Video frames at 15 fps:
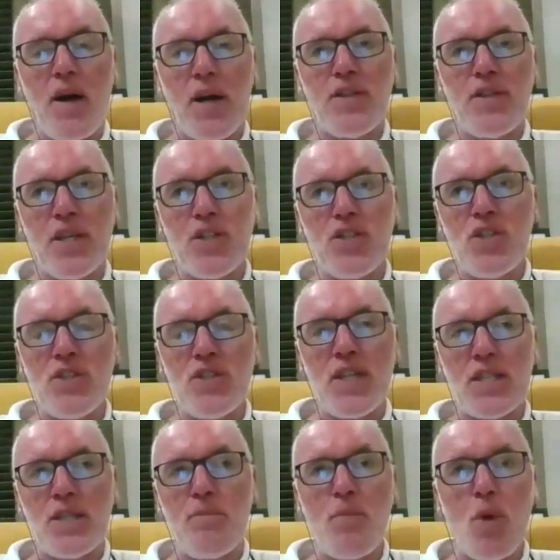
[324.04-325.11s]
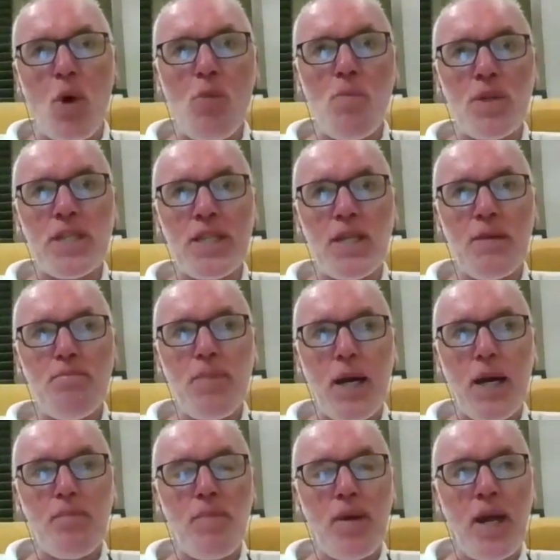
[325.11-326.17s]
I think she's at the moment an
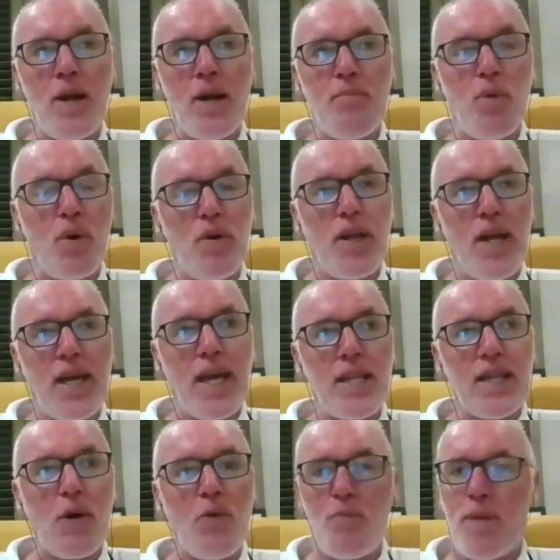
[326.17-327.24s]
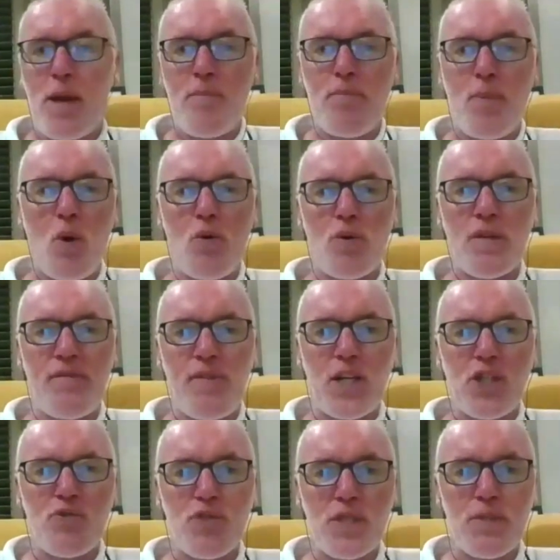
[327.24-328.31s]
impact player, but again, that would be a bold,
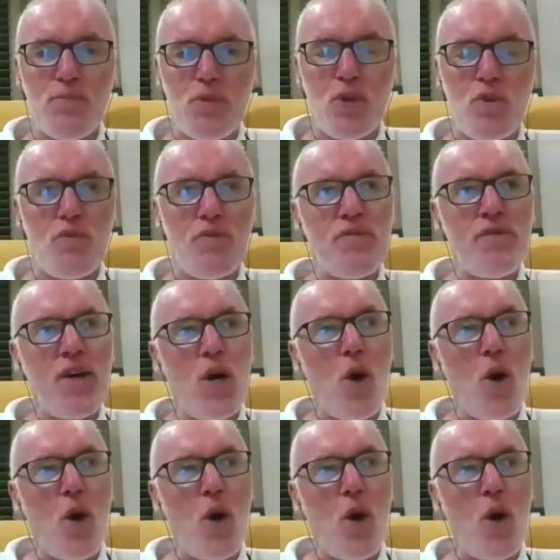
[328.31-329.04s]
adventurous move.